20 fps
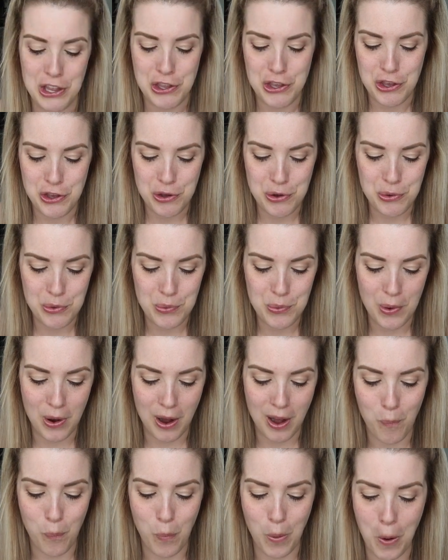you
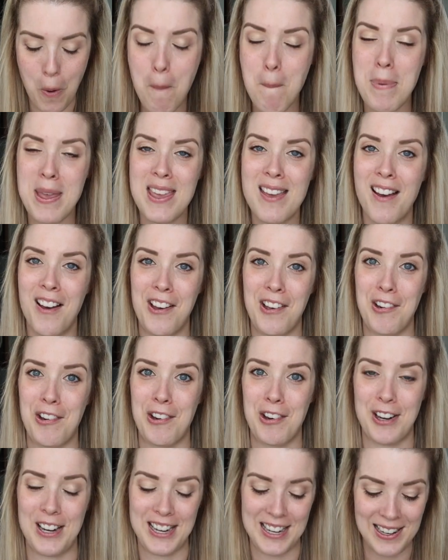won't be
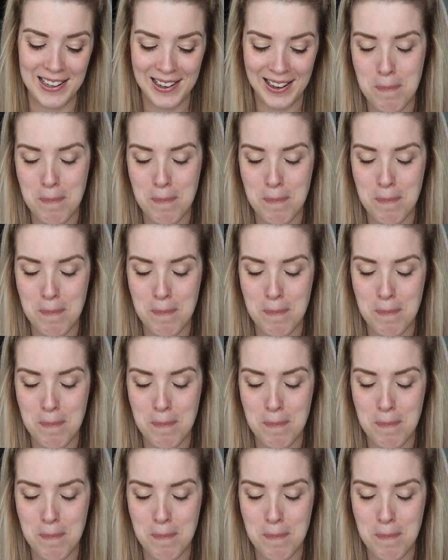hungry.